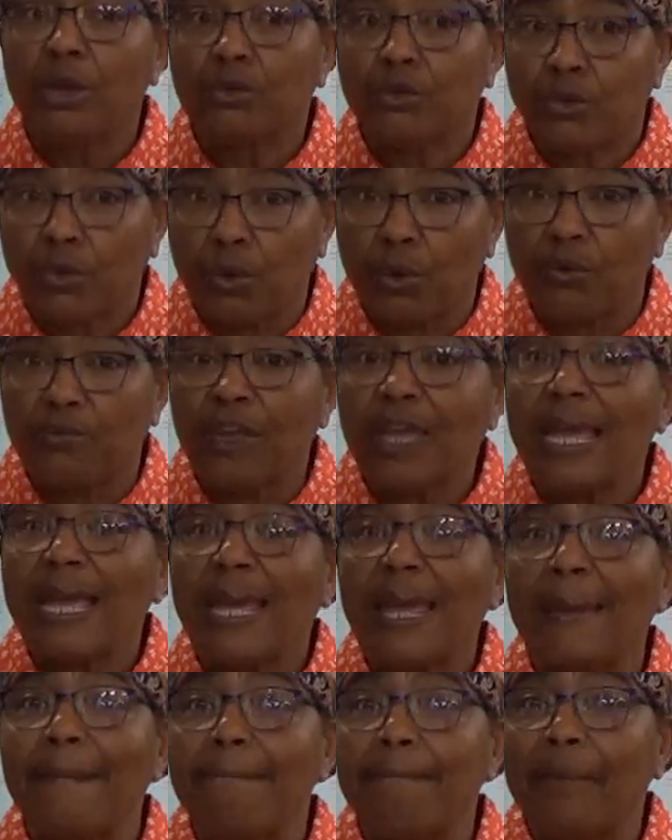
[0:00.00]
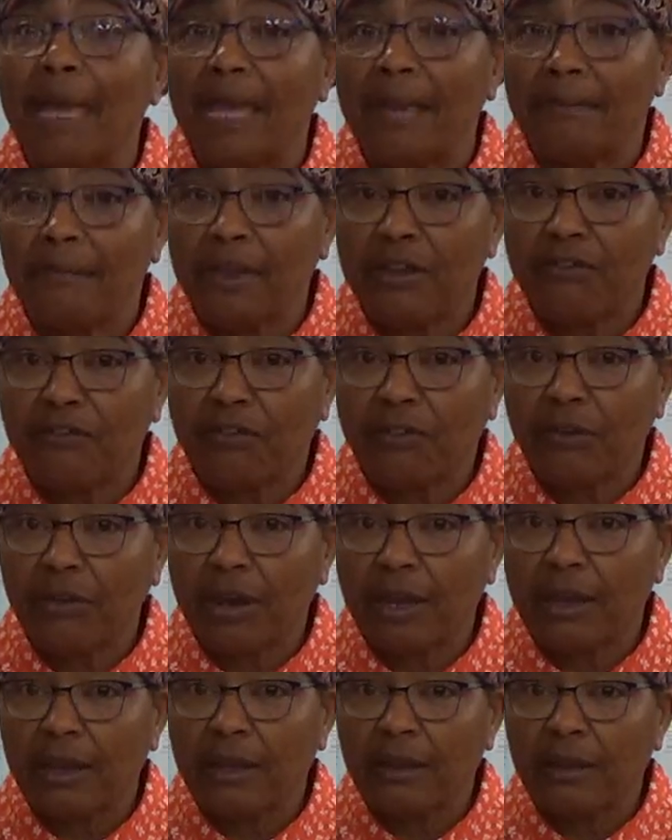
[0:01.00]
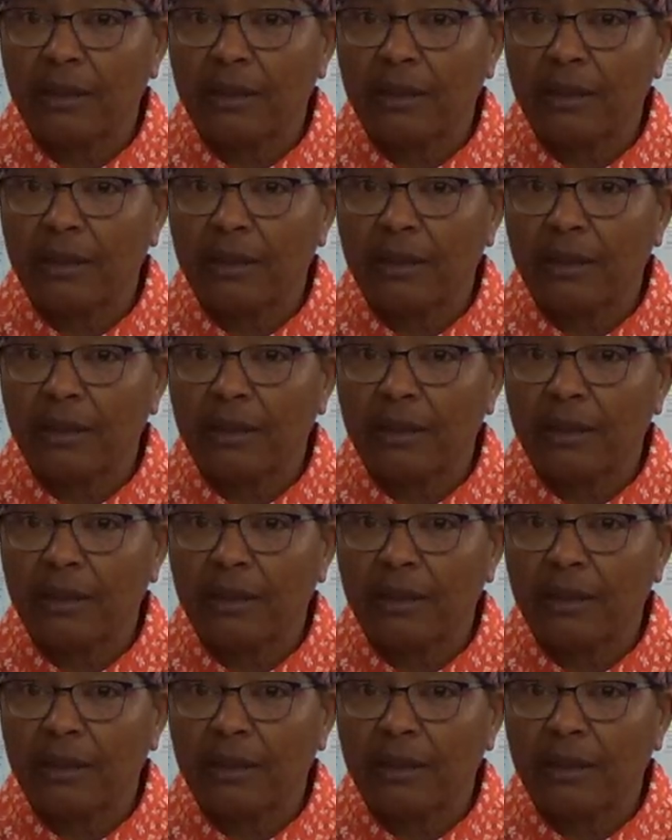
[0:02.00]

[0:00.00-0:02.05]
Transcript: truth, it made me free